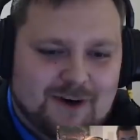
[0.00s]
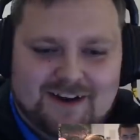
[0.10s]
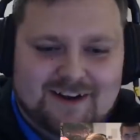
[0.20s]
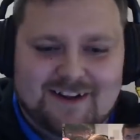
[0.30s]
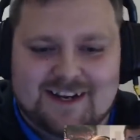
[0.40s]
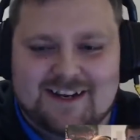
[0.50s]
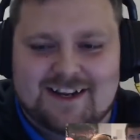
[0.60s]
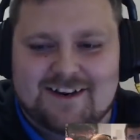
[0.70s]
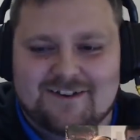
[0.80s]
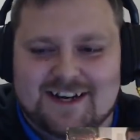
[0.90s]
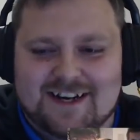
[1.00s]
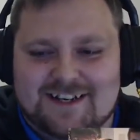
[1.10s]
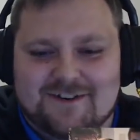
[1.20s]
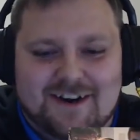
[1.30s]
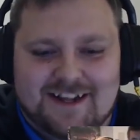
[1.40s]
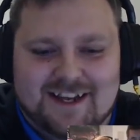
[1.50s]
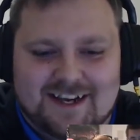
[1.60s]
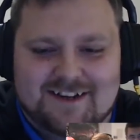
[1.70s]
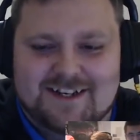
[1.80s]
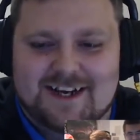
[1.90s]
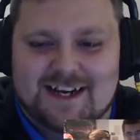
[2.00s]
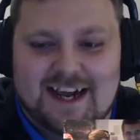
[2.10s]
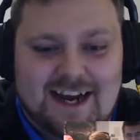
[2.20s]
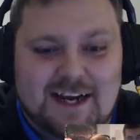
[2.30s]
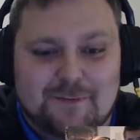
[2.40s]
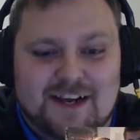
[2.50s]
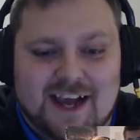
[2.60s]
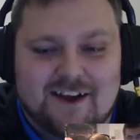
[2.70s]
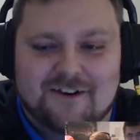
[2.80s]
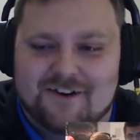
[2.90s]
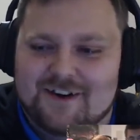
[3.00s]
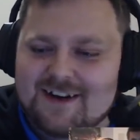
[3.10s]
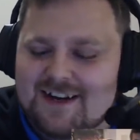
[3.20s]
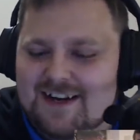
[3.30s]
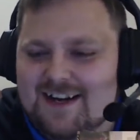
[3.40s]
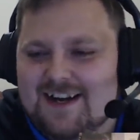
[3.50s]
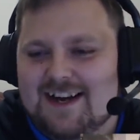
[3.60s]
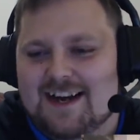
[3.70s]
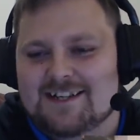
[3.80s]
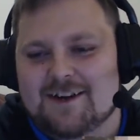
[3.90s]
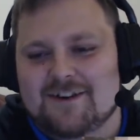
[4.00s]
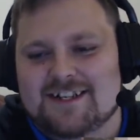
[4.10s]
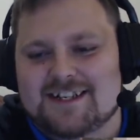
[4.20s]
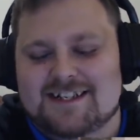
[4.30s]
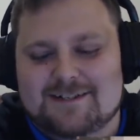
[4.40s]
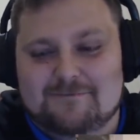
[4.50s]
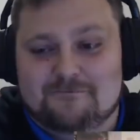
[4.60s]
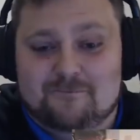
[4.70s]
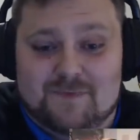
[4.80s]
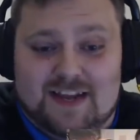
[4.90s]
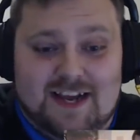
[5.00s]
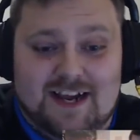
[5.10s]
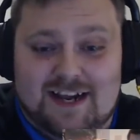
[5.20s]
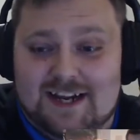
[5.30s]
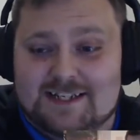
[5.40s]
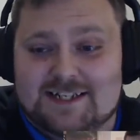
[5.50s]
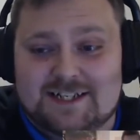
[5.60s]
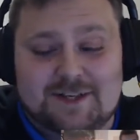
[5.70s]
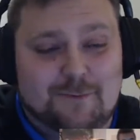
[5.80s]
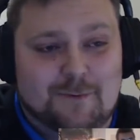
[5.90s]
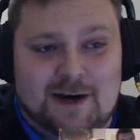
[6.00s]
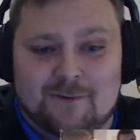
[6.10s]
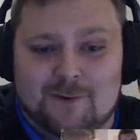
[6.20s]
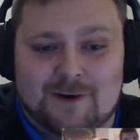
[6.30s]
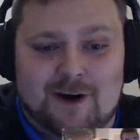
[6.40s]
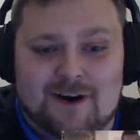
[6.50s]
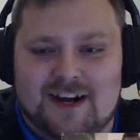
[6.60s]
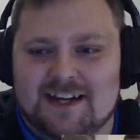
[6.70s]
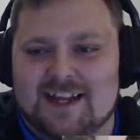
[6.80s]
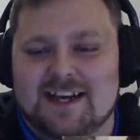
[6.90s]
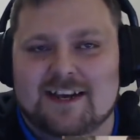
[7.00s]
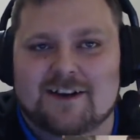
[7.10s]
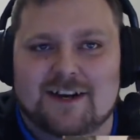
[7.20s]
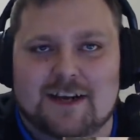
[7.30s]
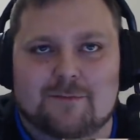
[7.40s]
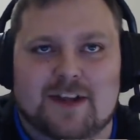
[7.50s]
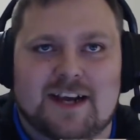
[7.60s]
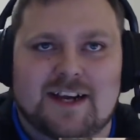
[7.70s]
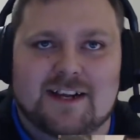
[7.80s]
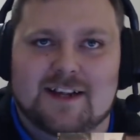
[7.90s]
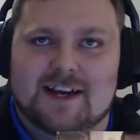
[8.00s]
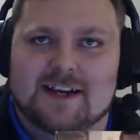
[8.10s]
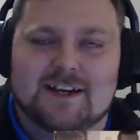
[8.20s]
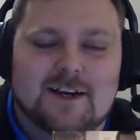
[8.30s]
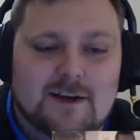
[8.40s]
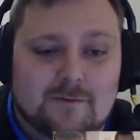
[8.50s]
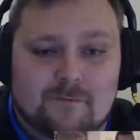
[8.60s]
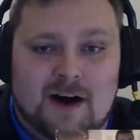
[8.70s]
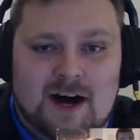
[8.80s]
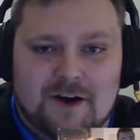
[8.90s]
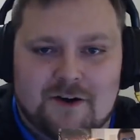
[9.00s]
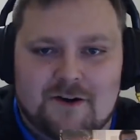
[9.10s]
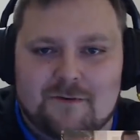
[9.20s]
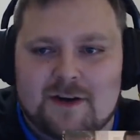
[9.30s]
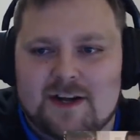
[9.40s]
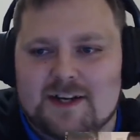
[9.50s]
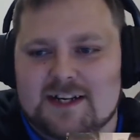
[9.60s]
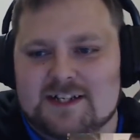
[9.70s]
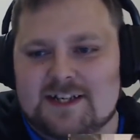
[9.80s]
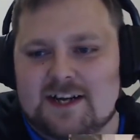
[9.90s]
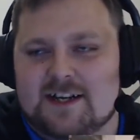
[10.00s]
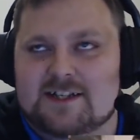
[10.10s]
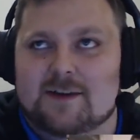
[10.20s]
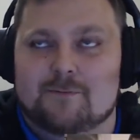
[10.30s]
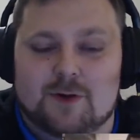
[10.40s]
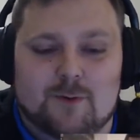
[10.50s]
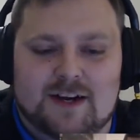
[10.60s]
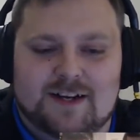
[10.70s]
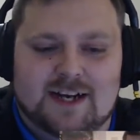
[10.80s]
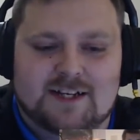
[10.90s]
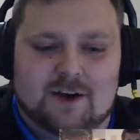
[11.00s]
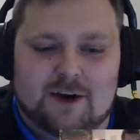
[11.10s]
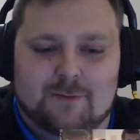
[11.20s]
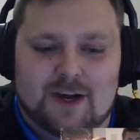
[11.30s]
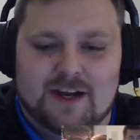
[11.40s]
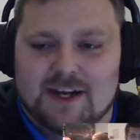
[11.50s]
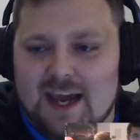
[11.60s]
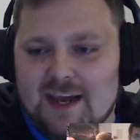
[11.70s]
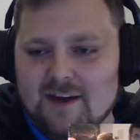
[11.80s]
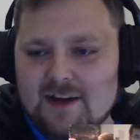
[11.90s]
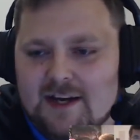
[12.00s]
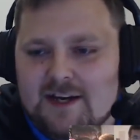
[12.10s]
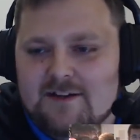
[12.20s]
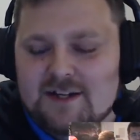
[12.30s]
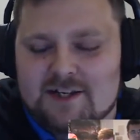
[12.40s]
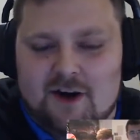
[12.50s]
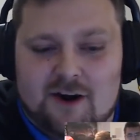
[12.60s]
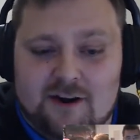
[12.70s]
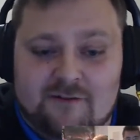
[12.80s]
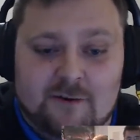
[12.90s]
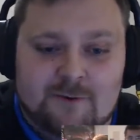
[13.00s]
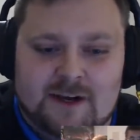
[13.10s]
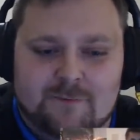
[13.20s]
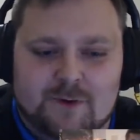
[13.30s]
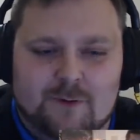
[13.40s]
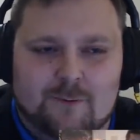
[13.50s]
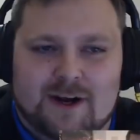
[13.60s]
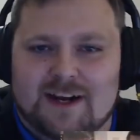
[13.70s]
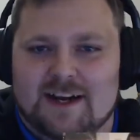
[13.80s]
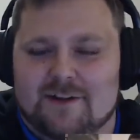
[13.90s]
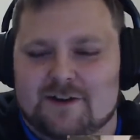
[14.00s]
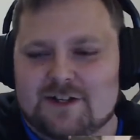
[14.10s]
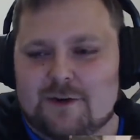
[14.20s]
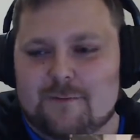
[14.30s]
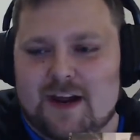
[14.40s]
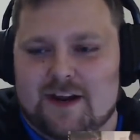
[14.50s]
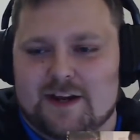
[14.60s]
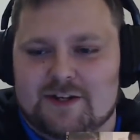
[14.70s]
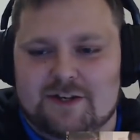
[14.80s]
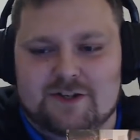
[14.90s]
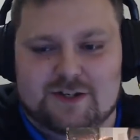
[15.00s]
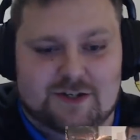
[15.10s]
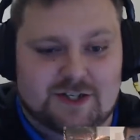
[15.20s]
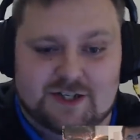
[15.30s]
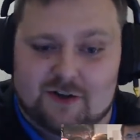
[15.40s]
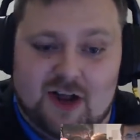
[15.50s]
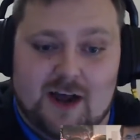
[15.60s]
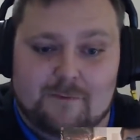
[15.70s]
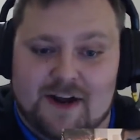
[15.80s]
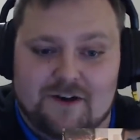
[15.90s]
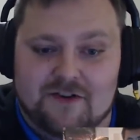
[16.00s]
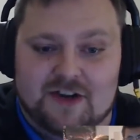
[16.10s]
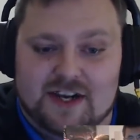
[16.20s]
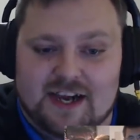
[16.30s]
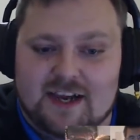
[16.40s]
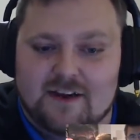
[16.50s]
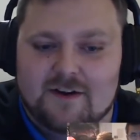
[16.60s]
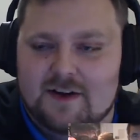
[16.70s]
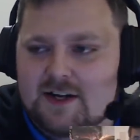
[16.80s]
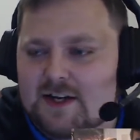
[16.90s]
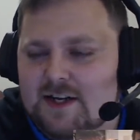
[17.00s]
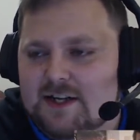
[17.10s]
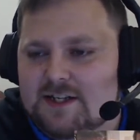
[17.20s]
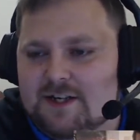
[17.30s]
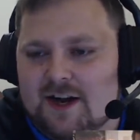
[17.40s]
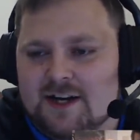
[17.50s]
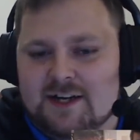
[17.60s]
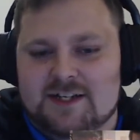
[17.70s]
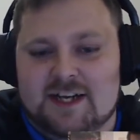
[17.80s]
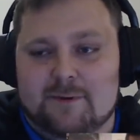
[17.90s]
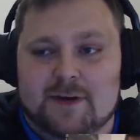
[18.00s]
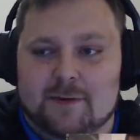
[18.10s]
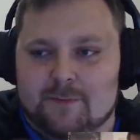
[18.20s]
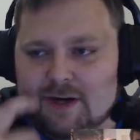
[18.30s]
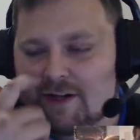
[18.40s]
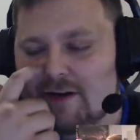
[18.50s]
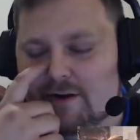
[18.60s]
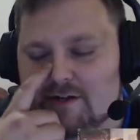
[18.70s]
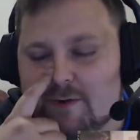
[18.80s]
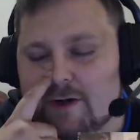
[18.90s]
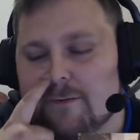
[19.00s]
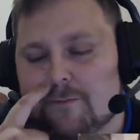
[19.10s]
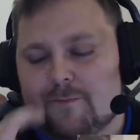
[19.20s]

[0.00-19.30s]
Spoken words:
on. Like you don't get to do anything else. It cannot be countered. And so it's just super powerful card. I think it could get played in like Modern, because some blue-white decks already play negate. This card, if you're playing blue and white and there's no mana issues, is just a lot better than negate. So I could see it being played there as well.